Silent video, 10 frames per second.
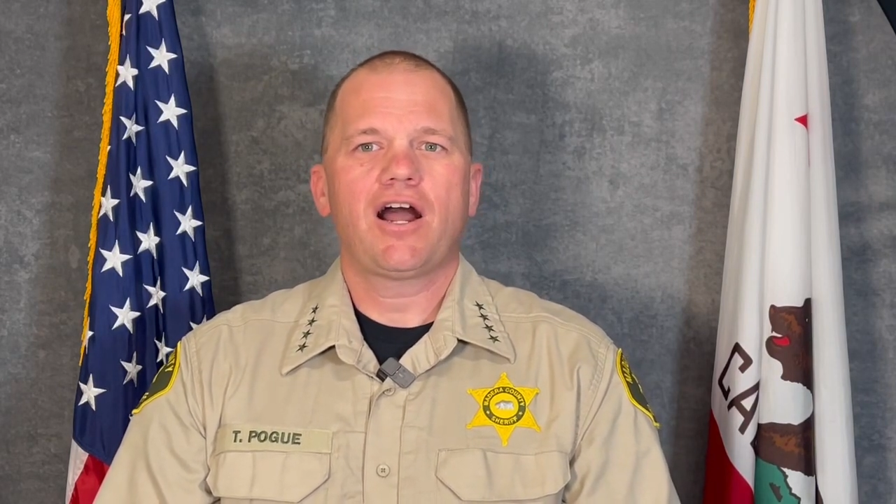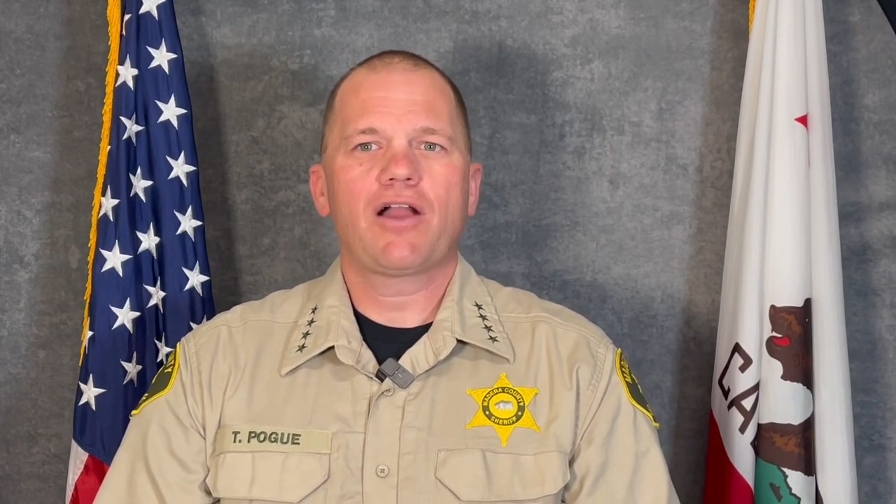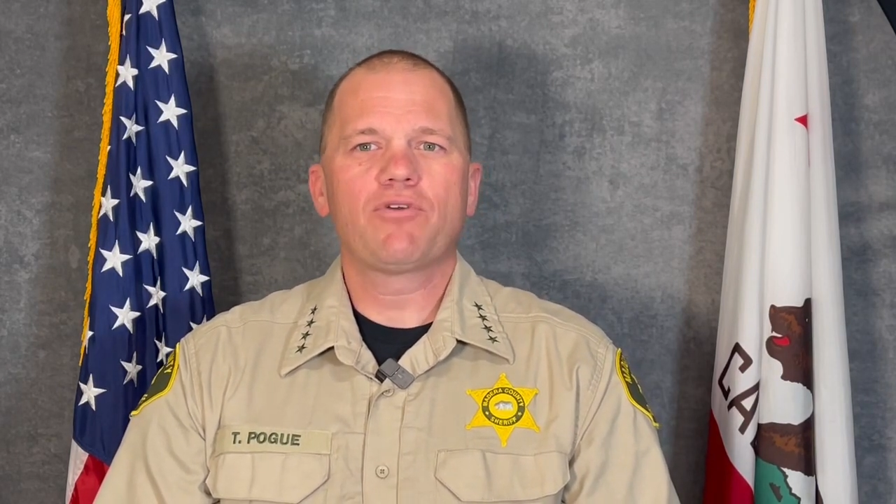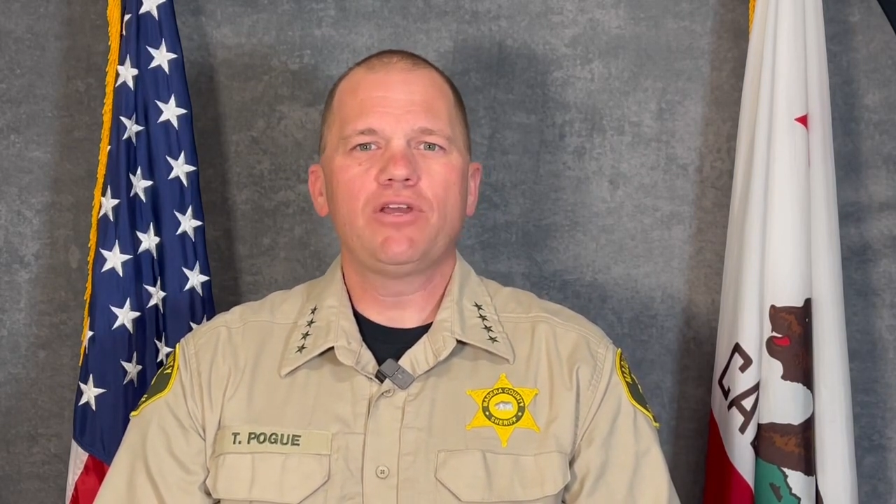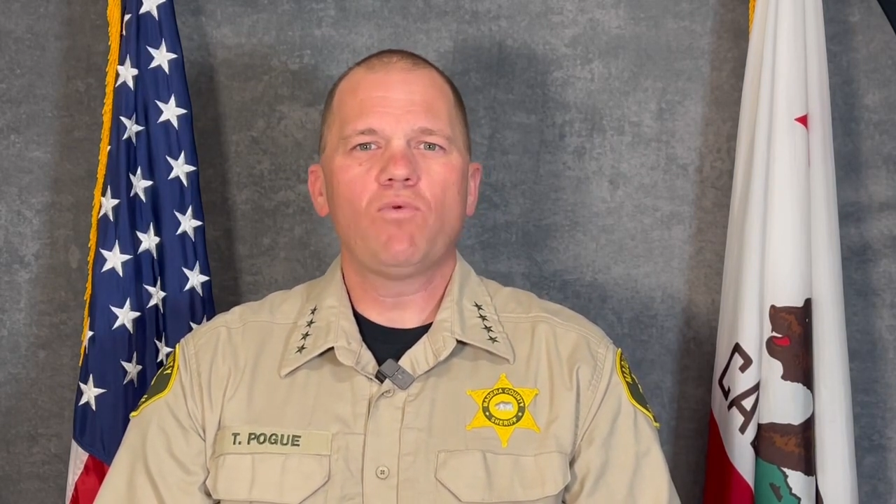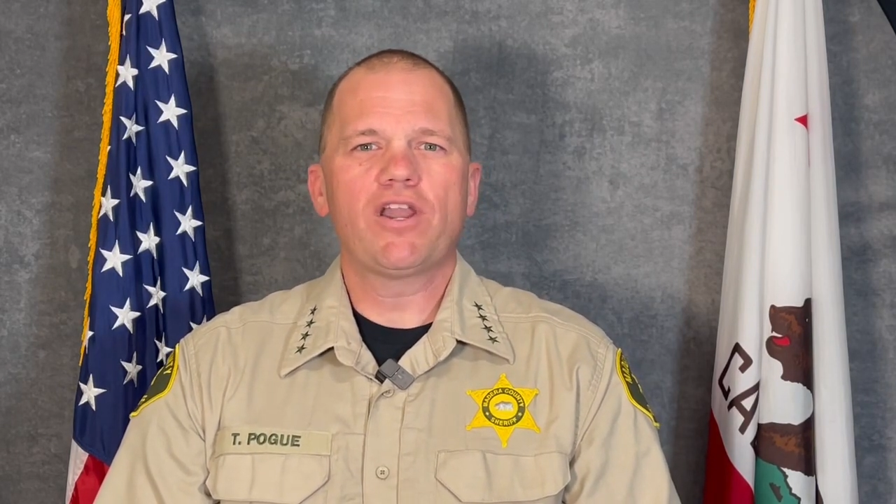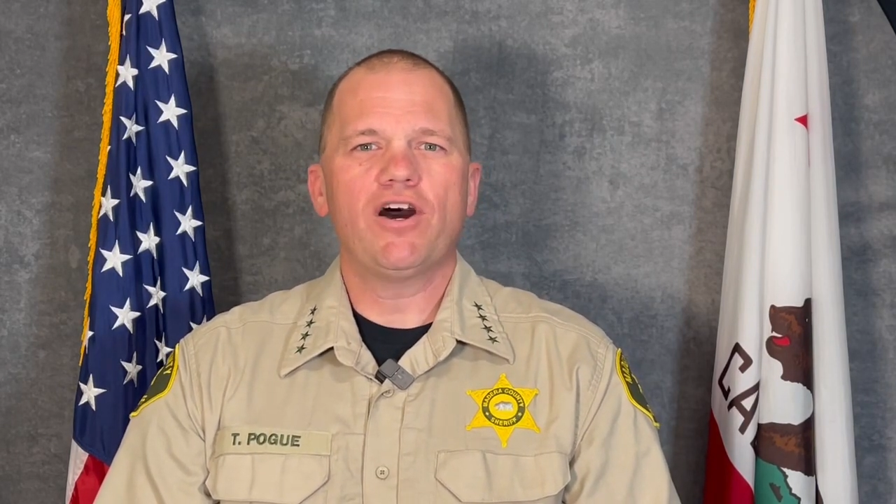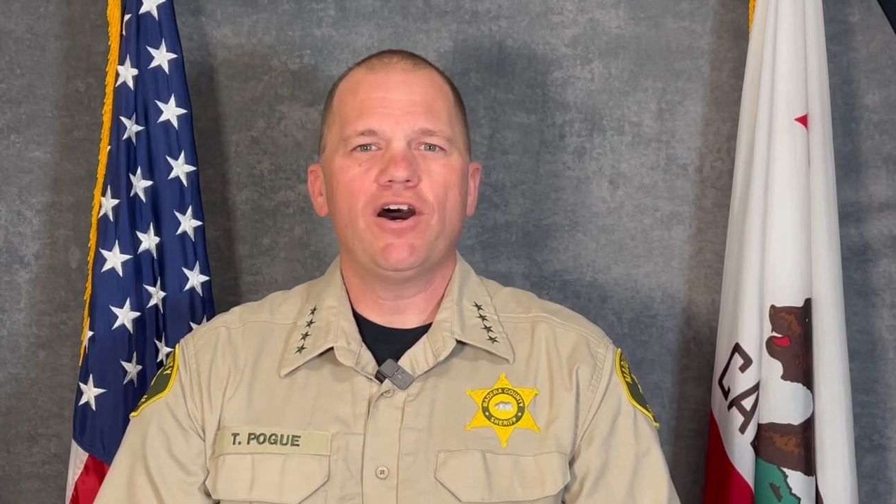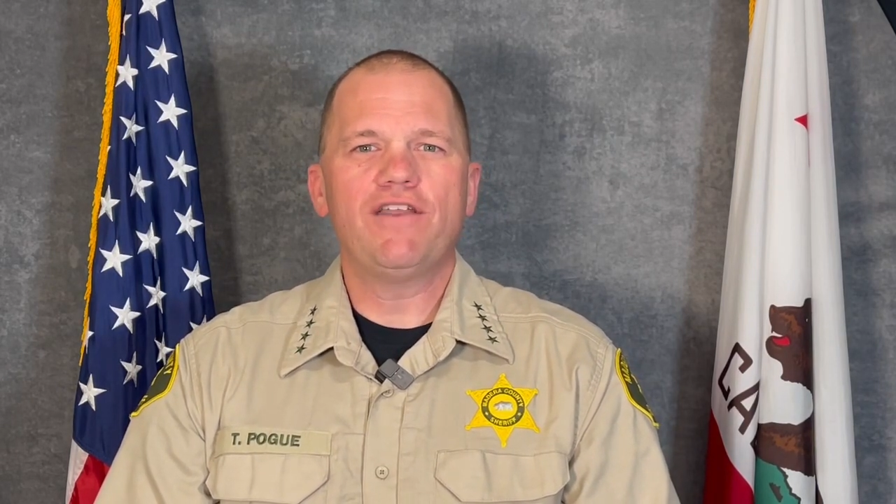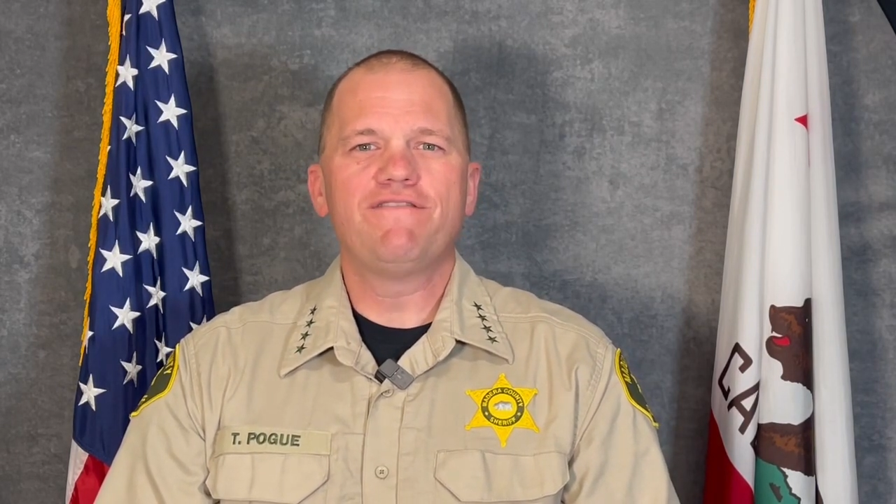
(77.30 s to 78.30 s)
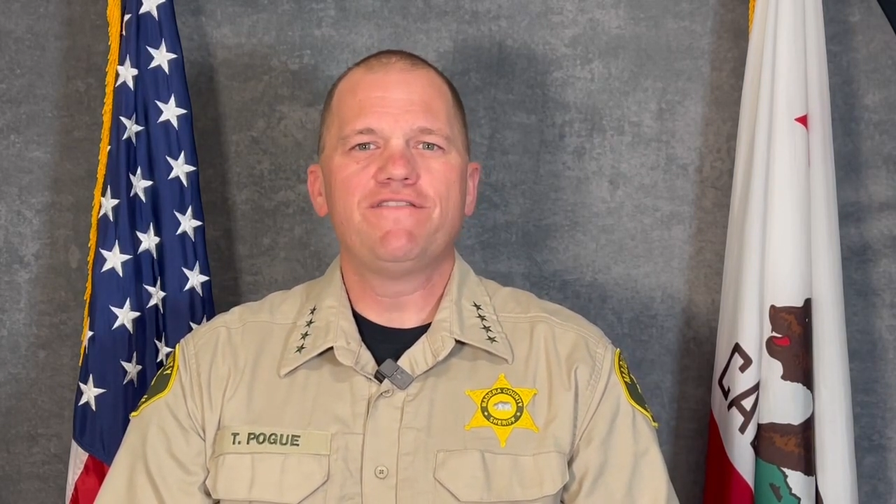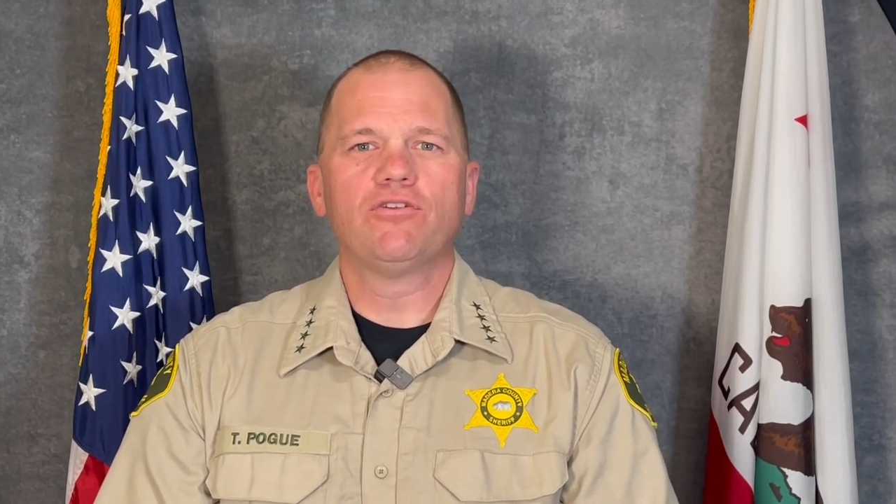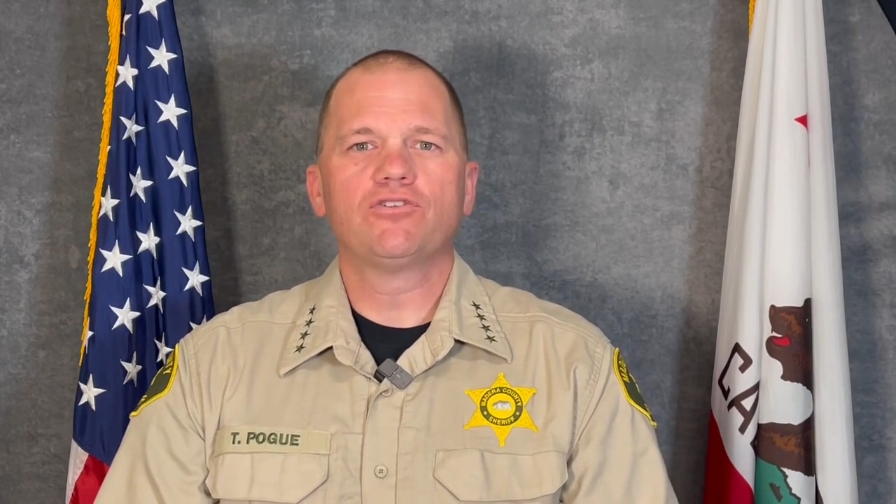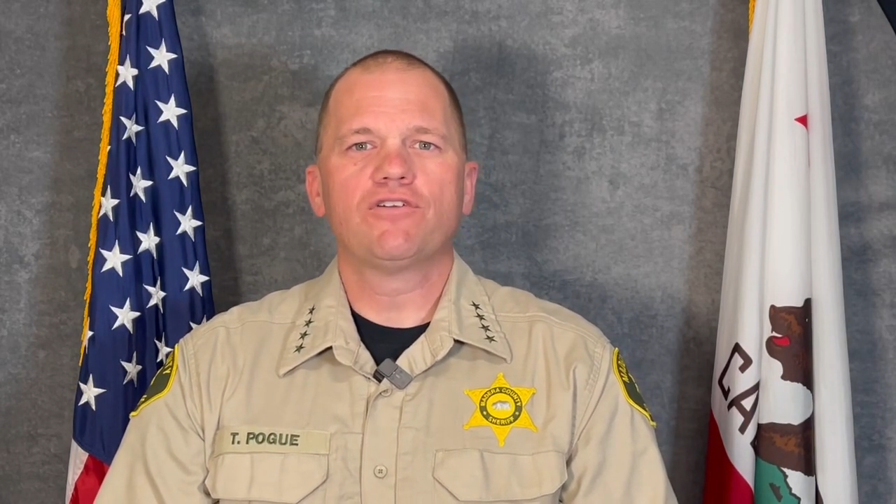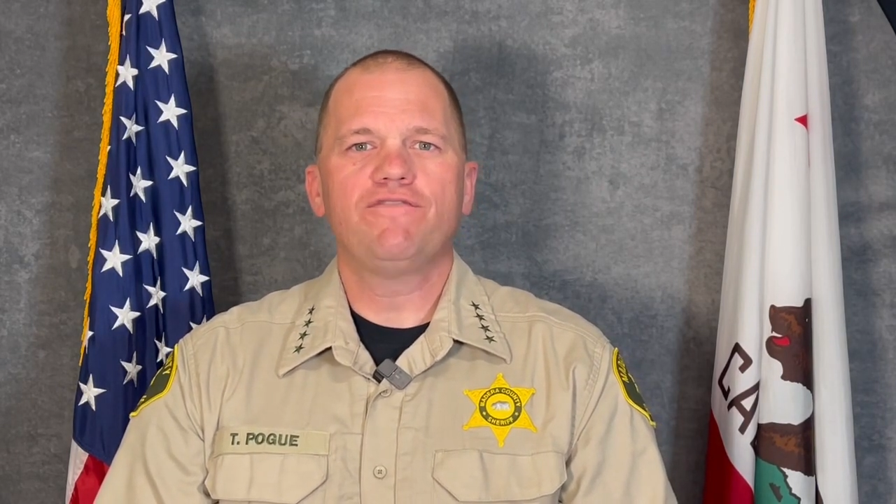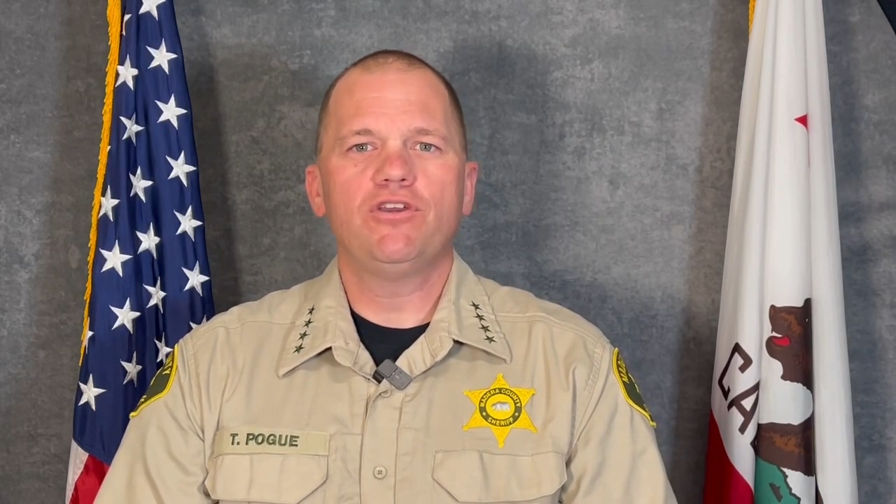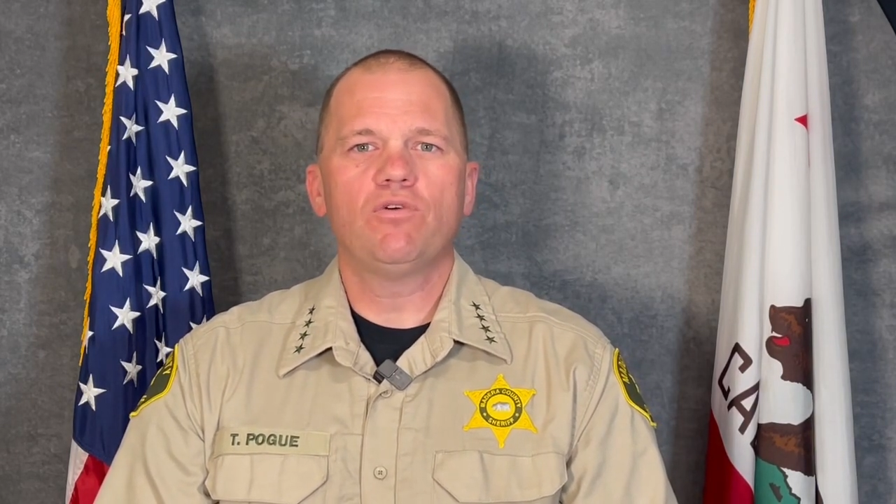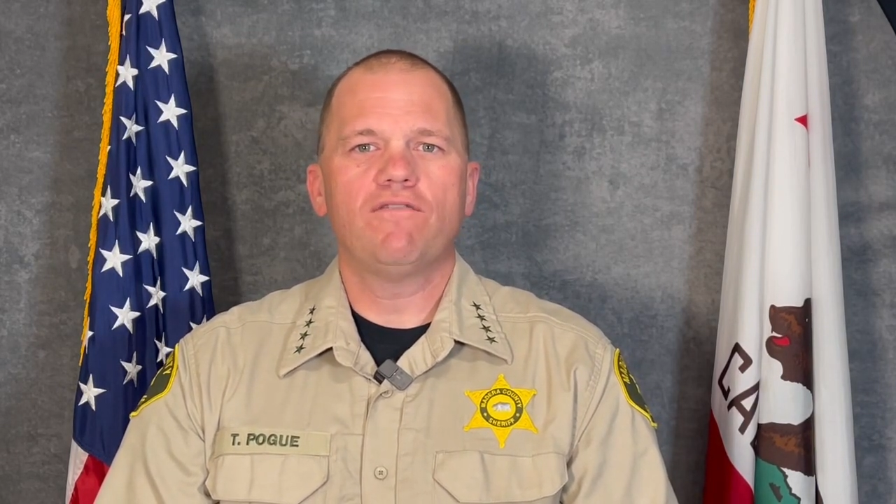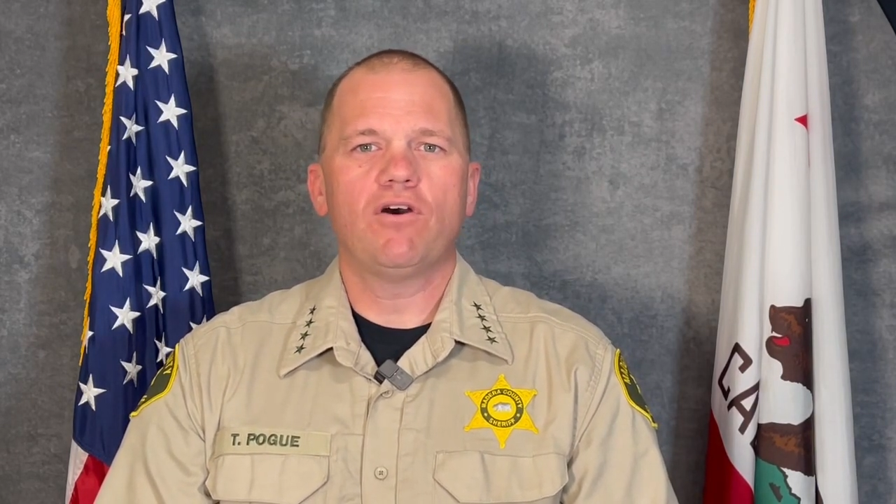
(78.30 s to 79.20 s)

I really want an unfiltered view of